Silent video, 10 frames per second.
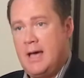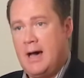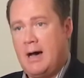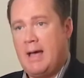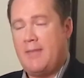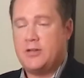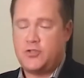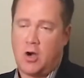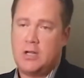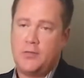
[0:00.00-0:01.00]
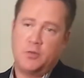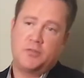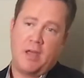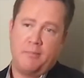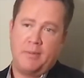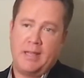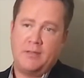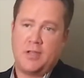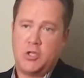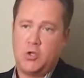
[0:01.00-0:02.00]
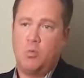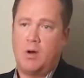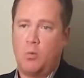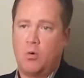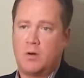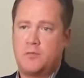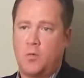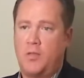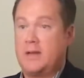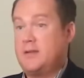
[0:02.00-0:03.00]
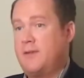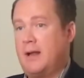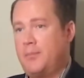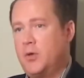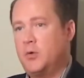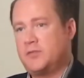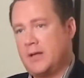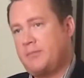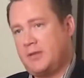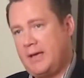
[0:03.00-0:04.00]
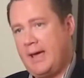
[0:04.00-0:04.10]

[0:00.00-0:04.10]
And then target those companies that you want to work for that develop those types of